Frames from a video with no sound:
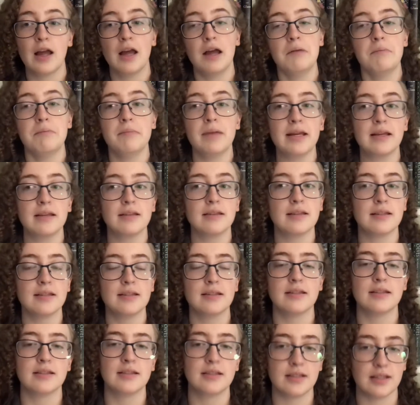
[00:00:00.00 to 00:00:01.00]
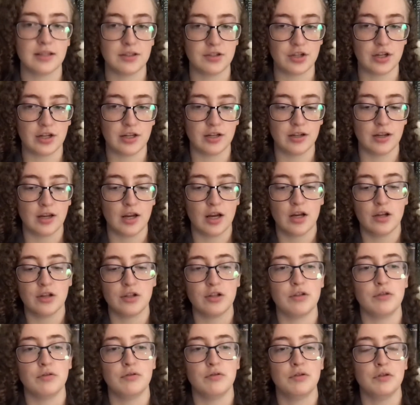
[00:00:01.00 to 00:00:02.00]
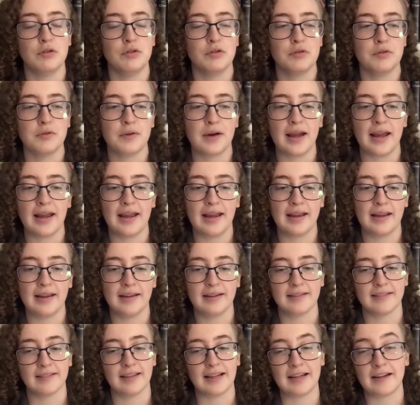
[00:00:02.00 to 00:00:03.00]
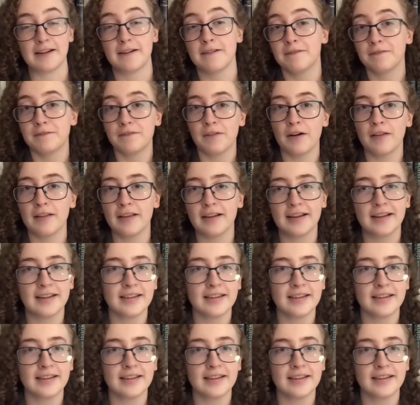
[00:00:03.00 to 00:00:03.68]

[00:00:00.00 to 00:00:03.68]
make this decision to do a like falling in